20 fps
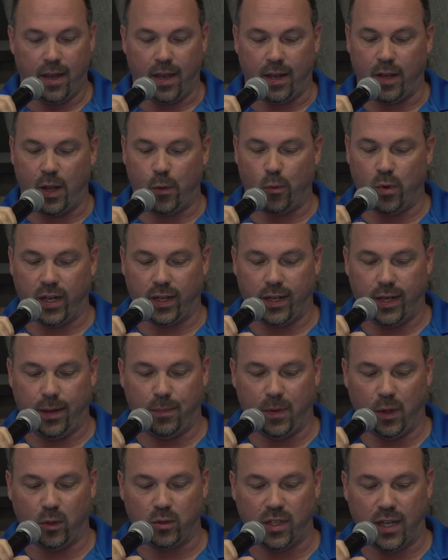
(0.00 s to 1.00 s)
And they want to
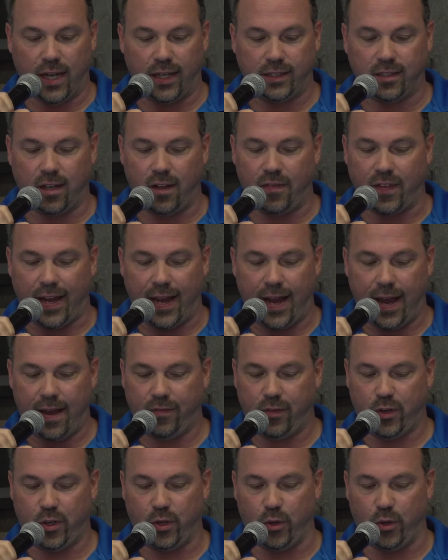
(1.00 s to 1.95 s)
keep those lights on, they have